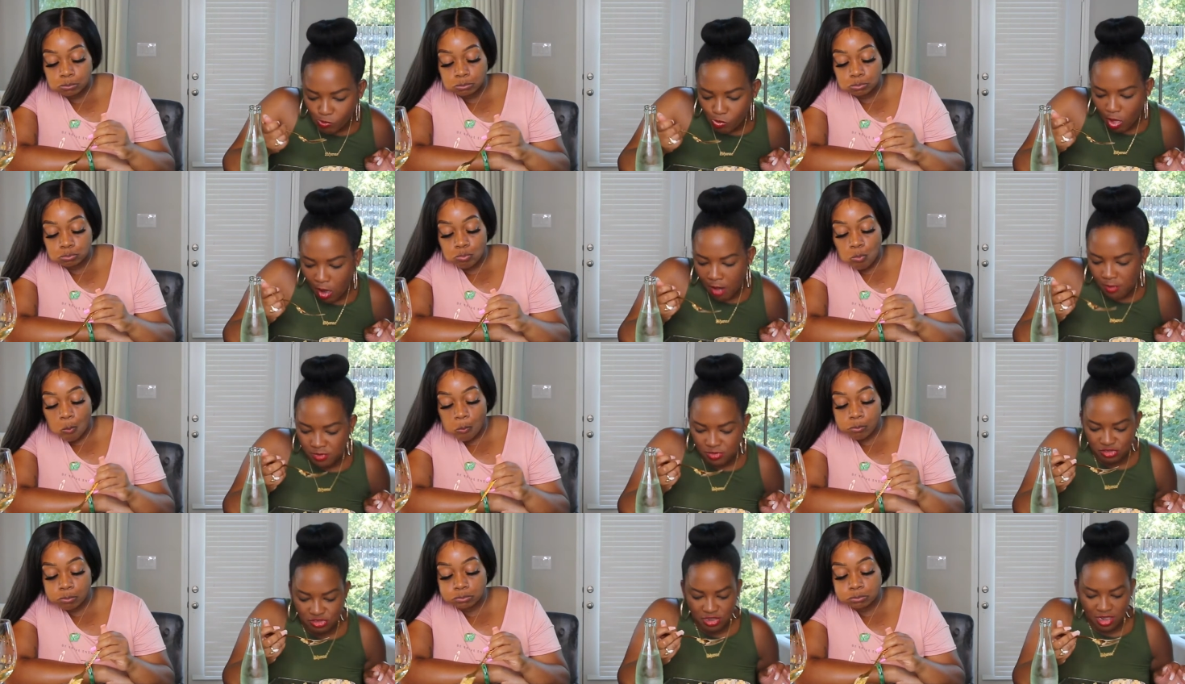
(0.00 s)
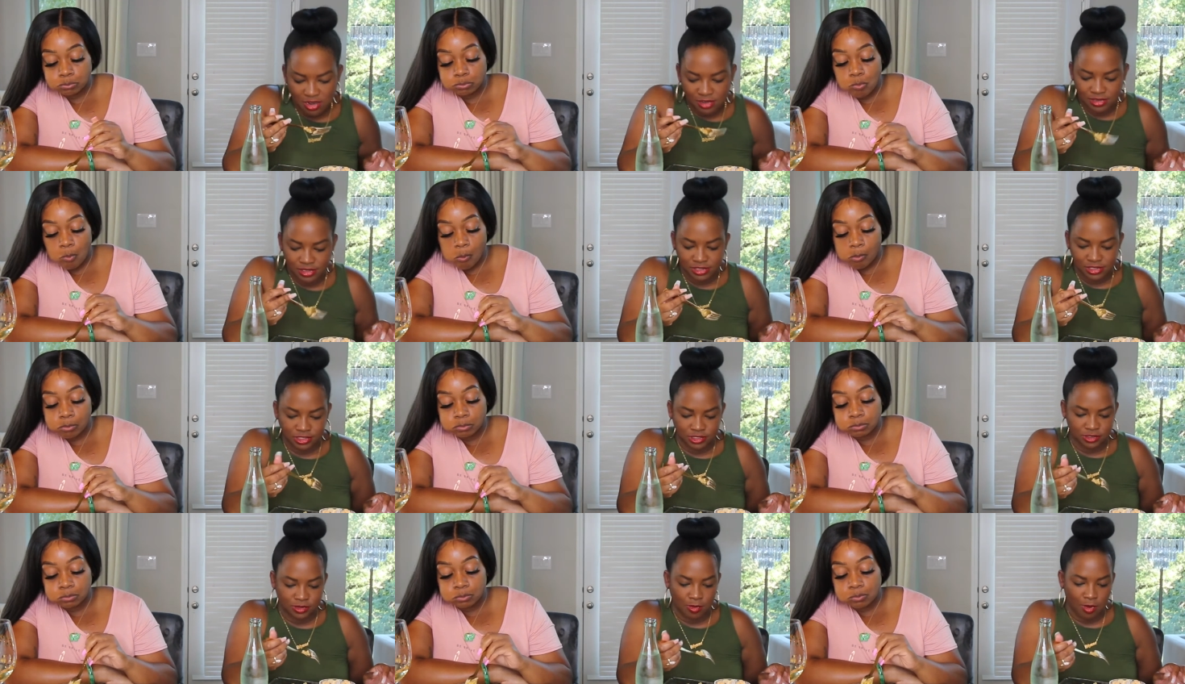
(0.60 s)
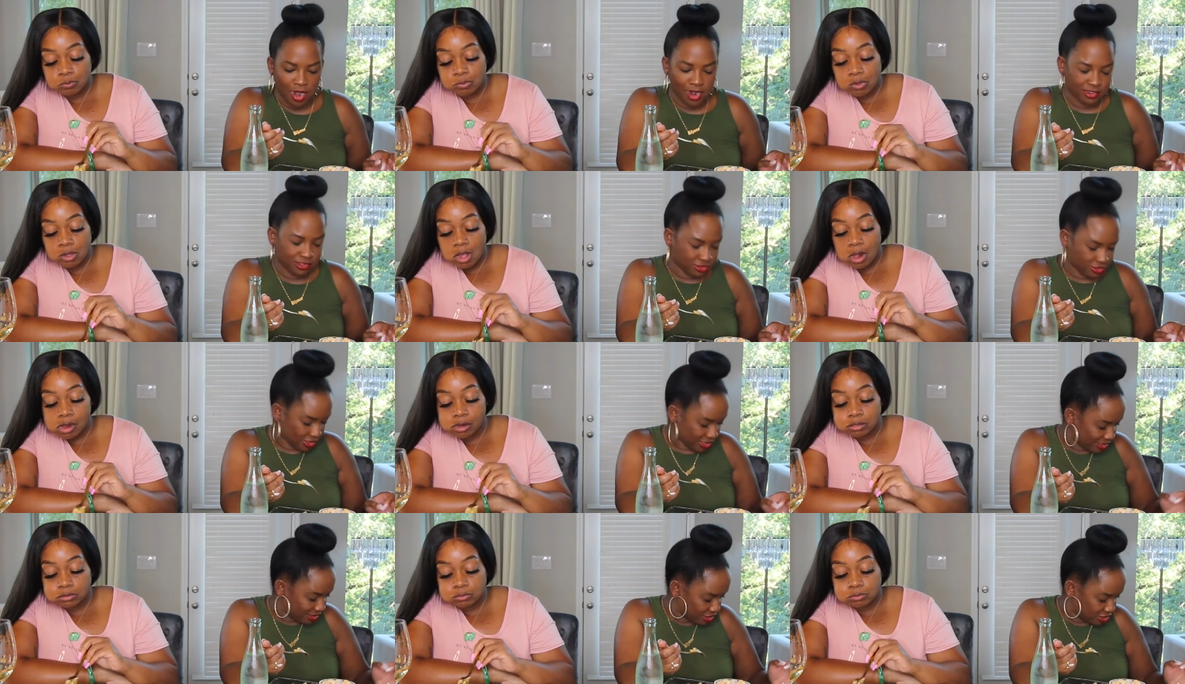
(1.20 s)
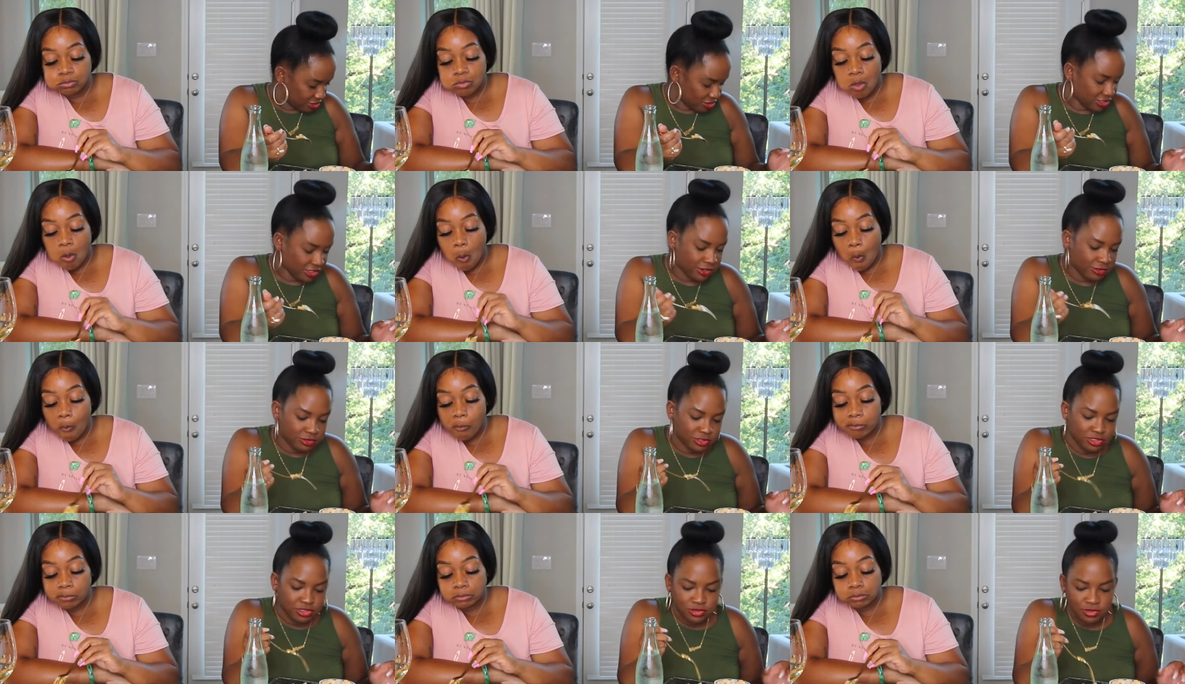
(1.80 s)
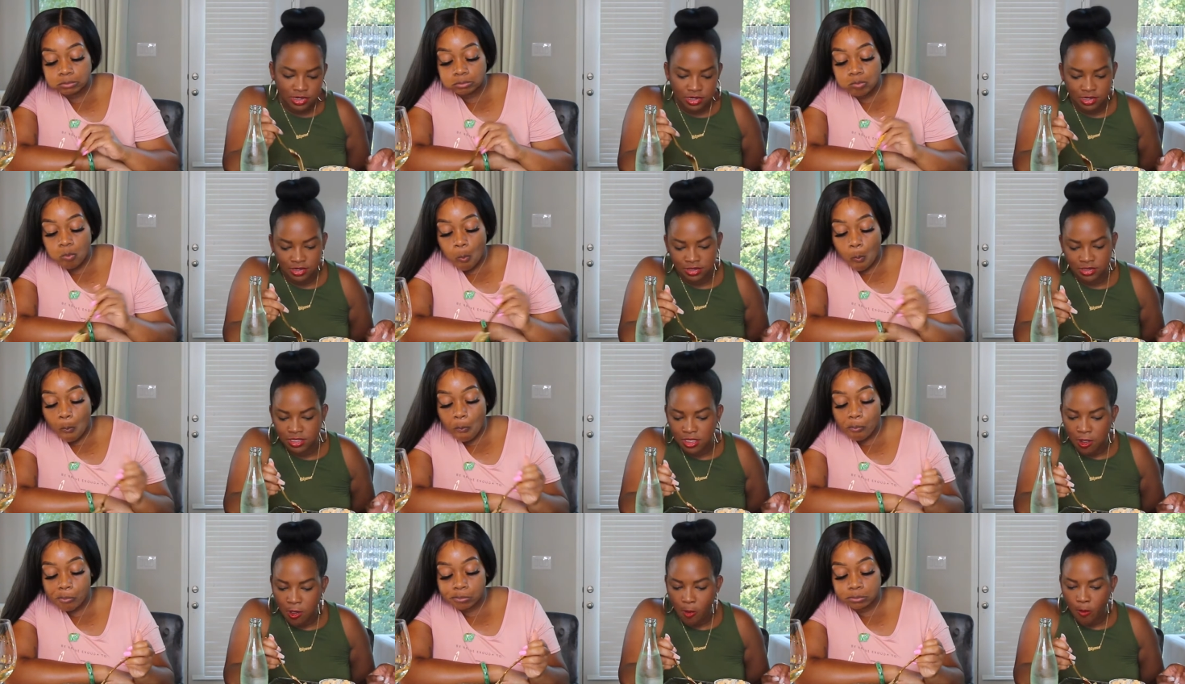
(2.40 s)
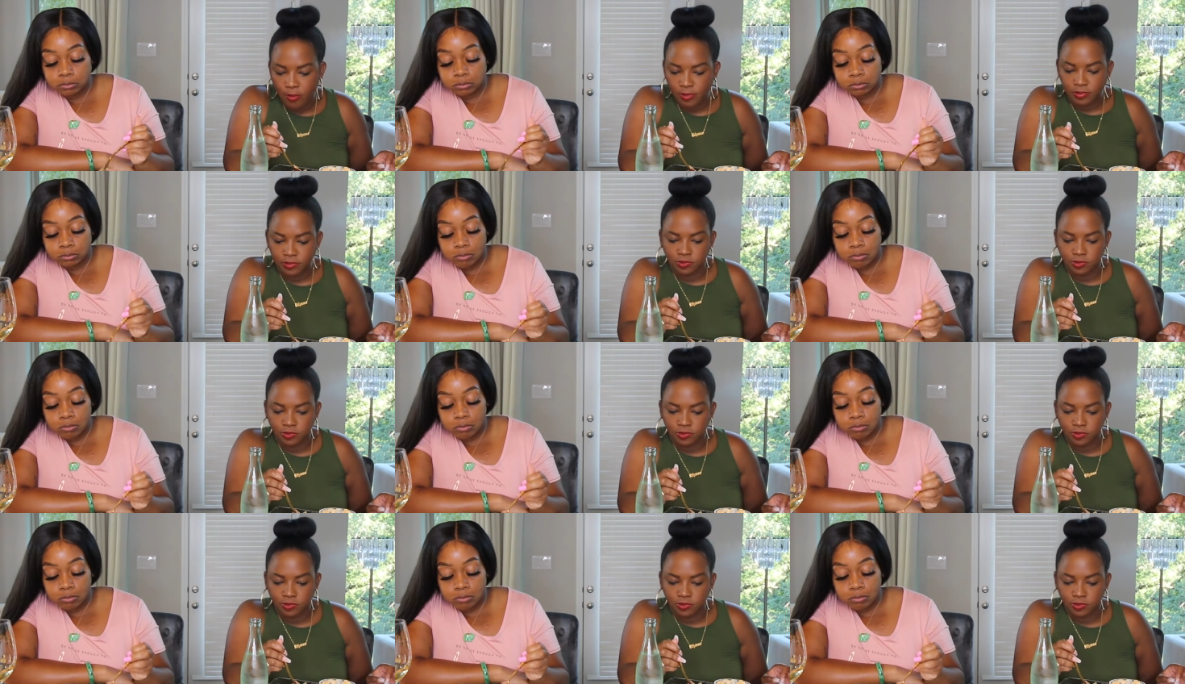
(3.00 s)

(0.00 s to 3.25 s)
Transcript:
Speaker 1: I'm sorry, Erin. I tried to share with you earlier.